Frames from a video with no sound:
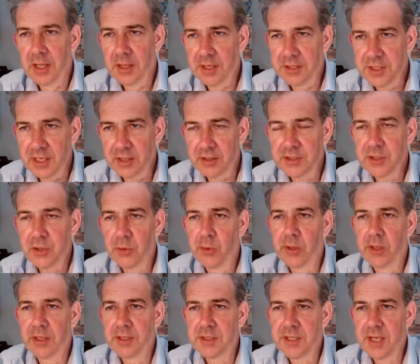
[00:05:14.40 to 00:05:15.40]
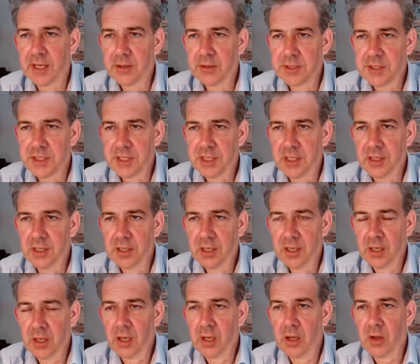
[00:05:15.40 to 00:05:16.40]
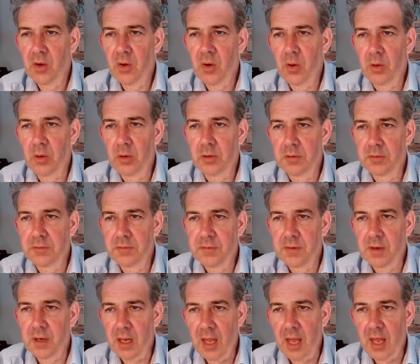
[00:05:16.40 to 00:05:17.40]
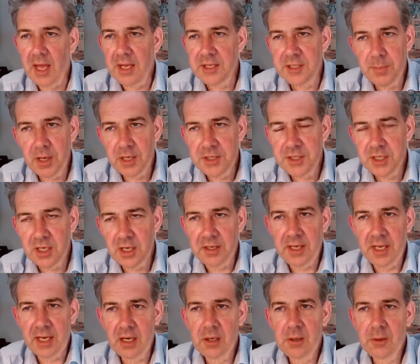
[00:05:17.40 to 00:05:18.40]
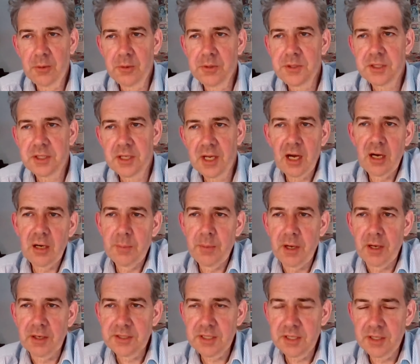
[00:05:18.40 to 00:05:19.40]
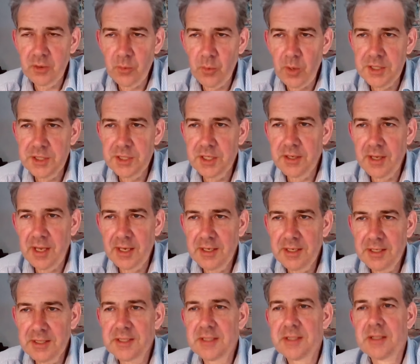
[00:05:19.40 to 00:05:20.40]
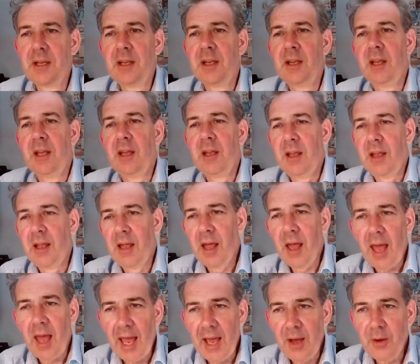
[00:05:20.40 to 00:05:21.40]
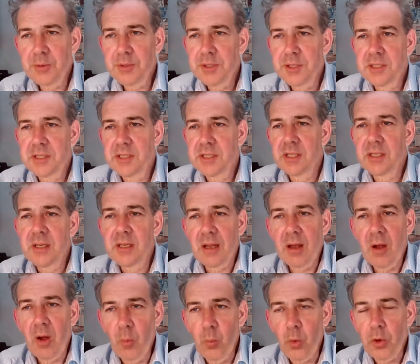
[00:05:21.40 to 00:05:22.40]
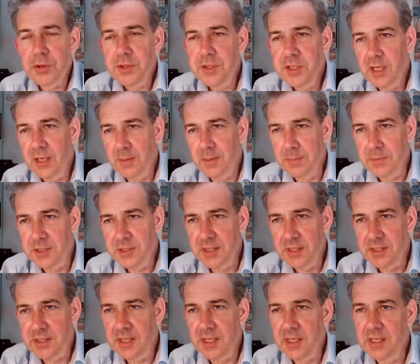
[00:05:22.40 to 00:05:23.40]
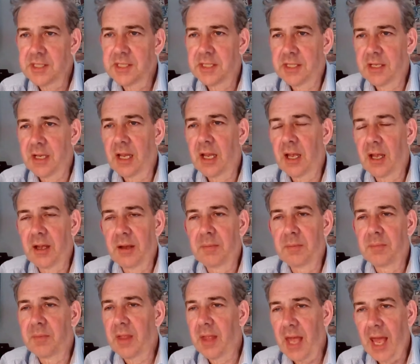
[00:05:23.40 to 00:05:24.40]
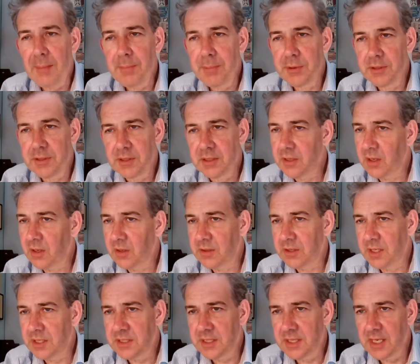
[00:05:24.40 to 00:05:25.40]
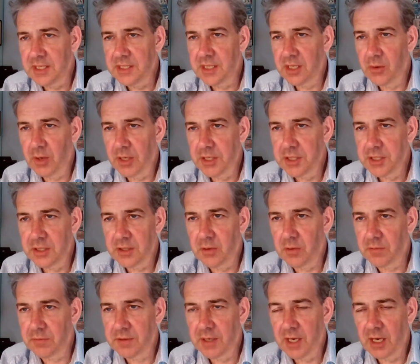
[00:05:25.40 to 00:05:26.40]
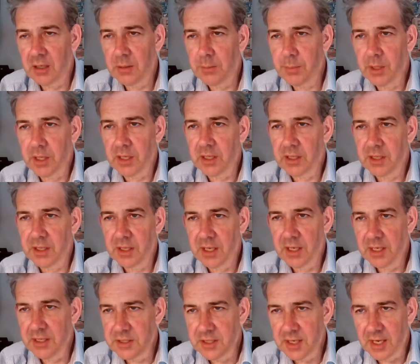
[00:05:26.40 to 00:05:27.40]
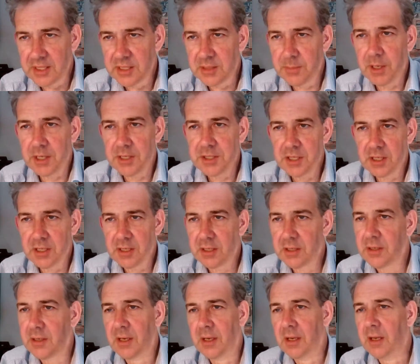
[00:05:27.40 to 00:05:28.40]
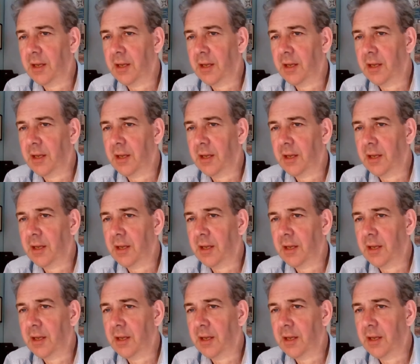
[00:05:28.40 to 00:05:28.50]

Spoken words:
the territorial integrity of Azerbaijan, includes Karabakh. So the question then is, on what terms does this happen, this integration of Karabakh into Azerbaijan?